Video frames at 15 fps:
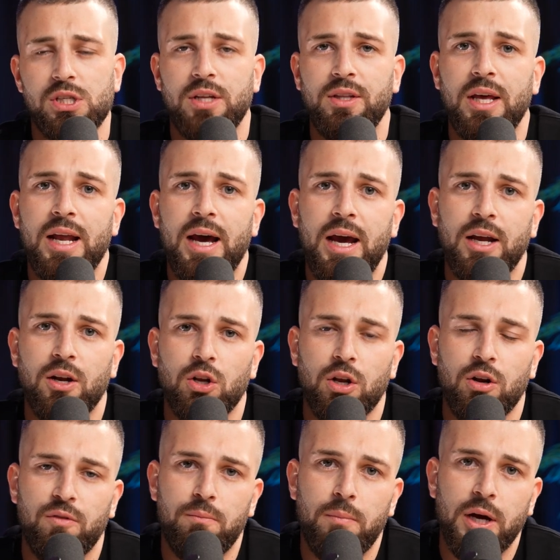And then I had a lot
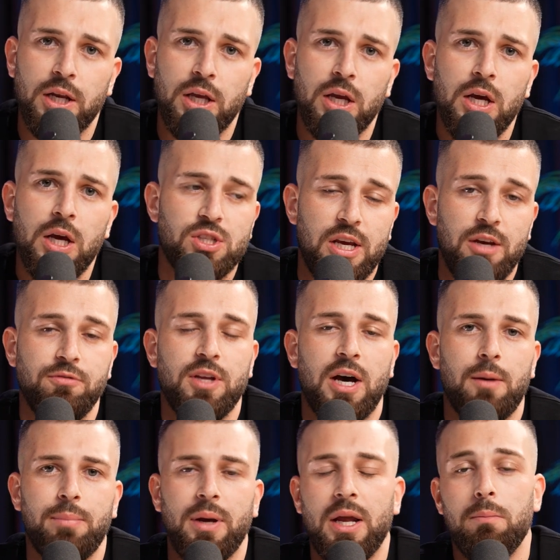of money saved
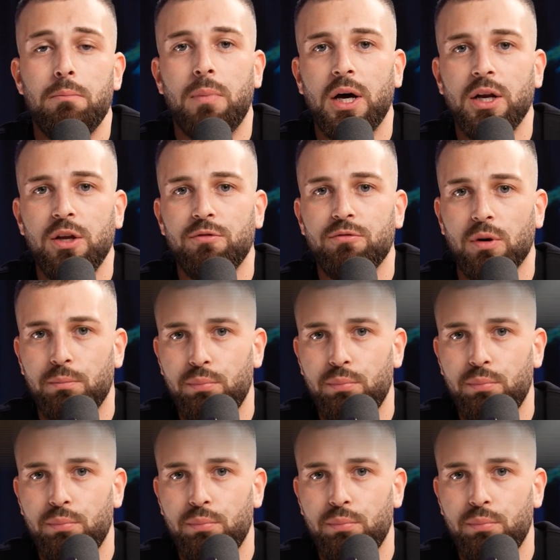up and money from